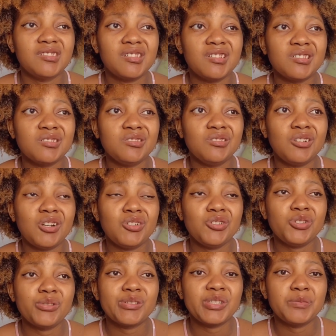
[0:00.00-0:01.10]
don't know how
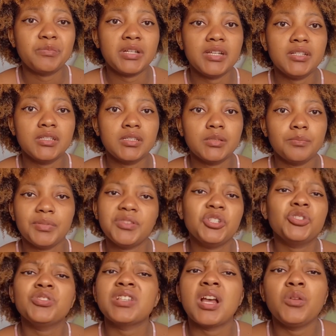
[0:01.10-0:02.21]
to explain it. But they're
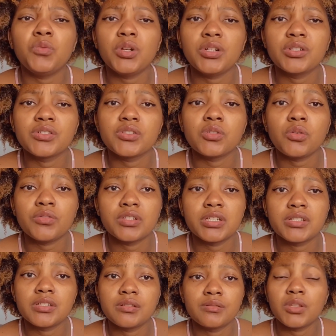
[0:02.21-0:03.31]
just hard workers, know that.